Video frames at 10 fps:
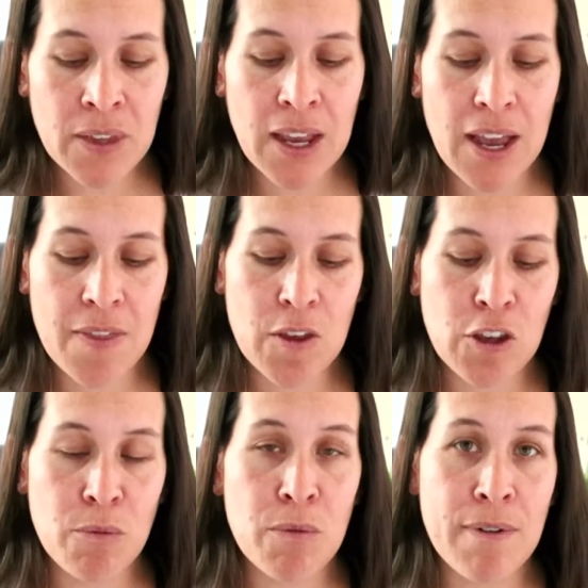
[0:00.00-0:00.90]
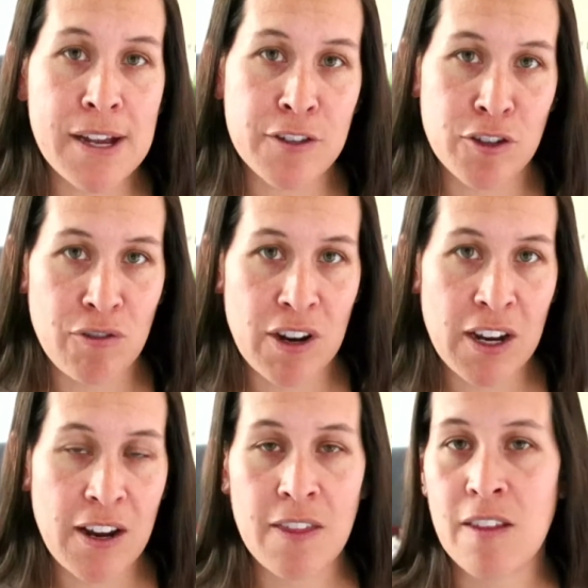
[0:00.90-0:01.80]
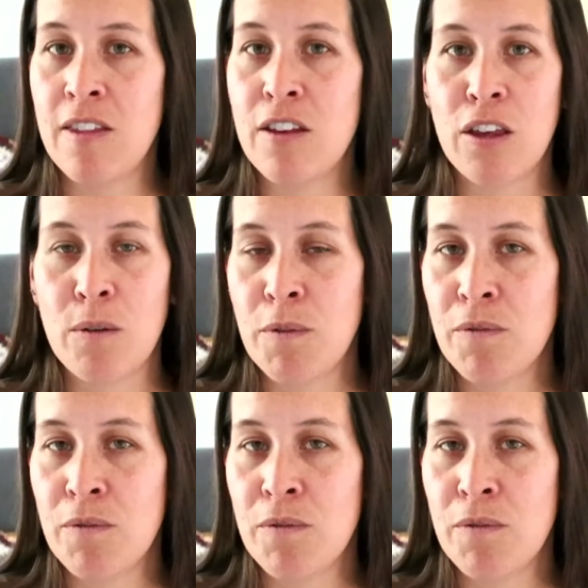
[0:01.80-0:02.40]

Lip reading: and the human rescued it, and the human